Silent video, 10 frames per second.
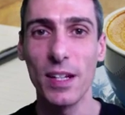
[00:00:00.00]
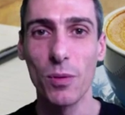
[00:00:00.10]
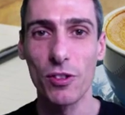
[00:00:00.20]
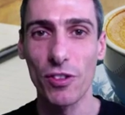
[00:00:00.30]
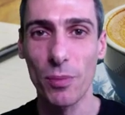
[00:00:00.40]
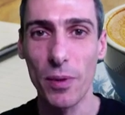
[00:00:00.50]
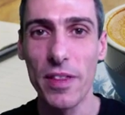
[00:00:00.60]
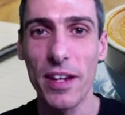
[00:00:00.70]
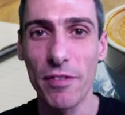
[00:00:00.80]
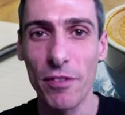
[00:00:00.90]
which is
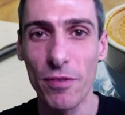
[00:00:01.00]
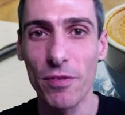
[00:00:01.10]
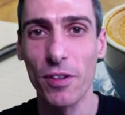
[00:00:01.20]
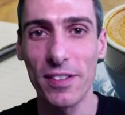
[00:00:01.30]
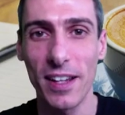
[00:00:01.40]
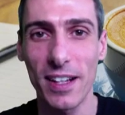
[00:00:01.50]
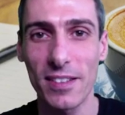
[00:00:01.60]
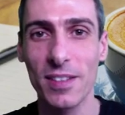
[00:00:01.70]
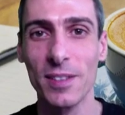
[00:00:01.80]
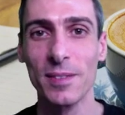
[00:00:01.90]
breathing in for 4 seconds,